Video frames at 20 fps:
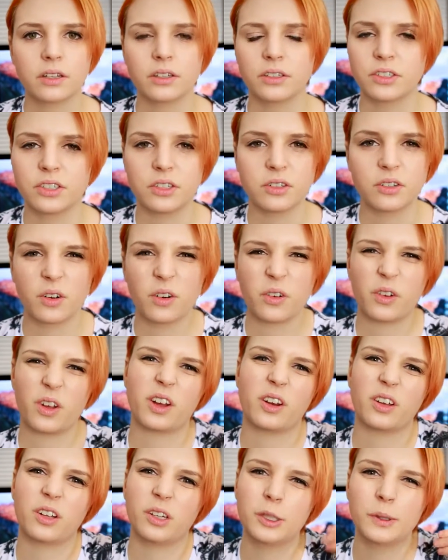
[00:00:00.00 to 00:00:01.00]
because you can only
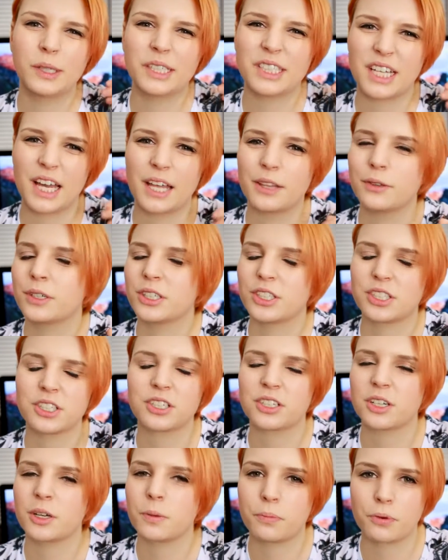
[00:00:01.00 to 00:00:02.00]
kind of glue it together and it's
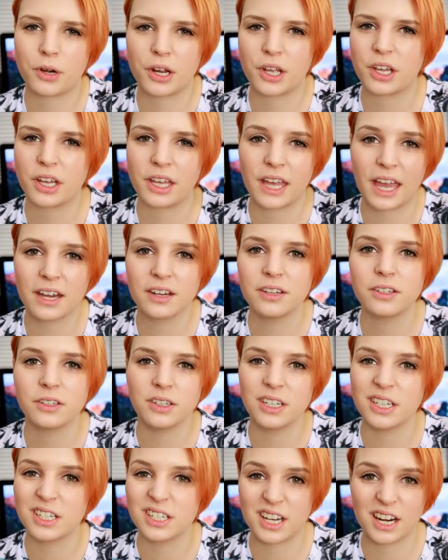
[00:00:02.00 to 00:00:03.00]
just going to break again.
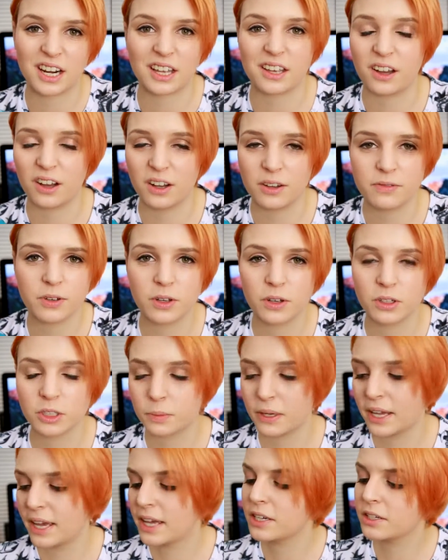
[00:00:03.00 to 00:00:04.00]
You need to get it cut if you've got a
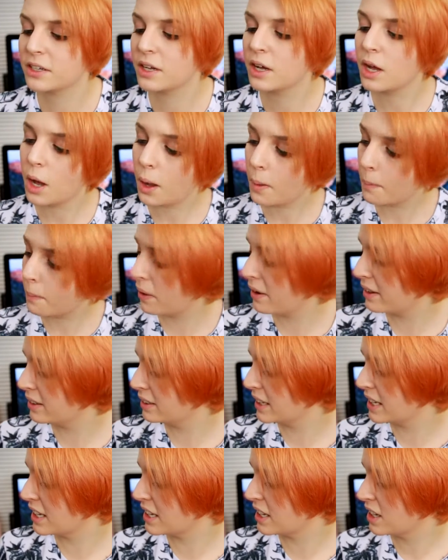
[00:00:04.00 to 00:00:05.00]
split end. But,
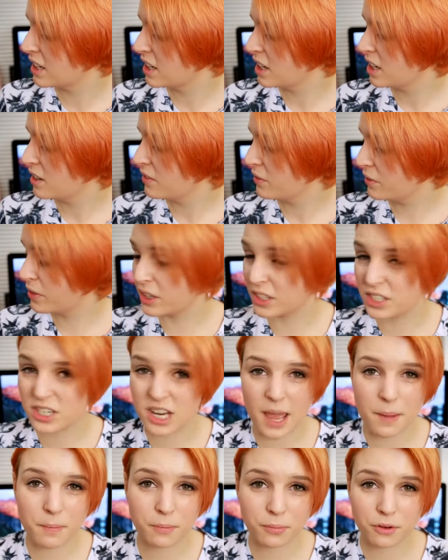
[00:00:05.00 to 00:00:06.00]
like, for the
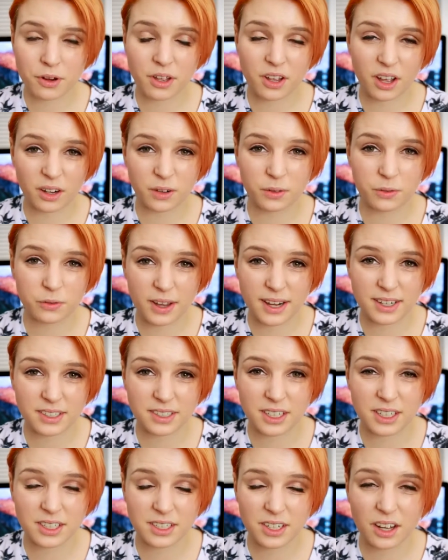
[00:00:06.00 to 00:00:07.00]
temporary kind of
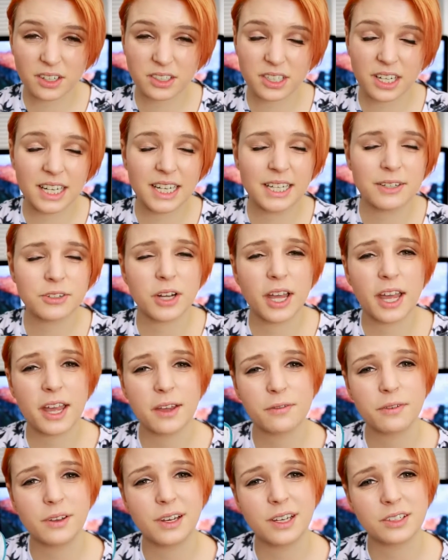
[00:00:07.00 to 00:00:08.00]
fix that it does, it leaves your
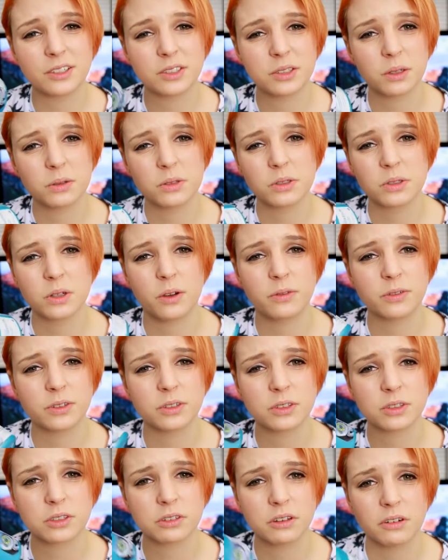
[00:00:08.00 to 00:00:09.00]
hair feeling so soft
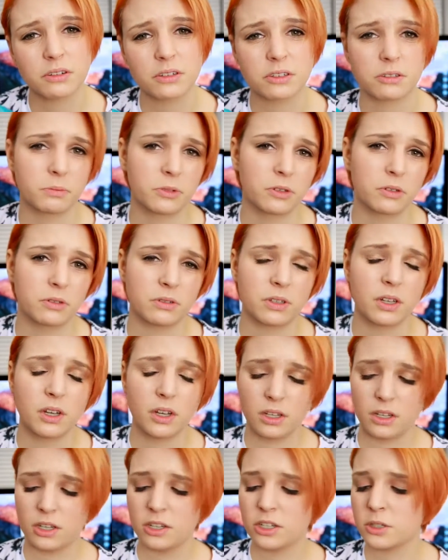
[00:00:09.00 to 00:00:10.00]
and so smooth.
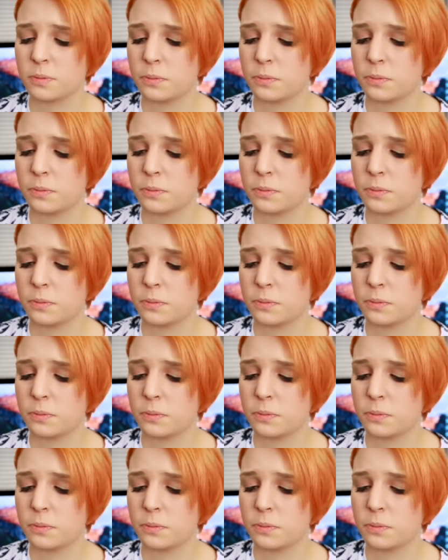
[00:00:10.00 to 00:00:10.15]
You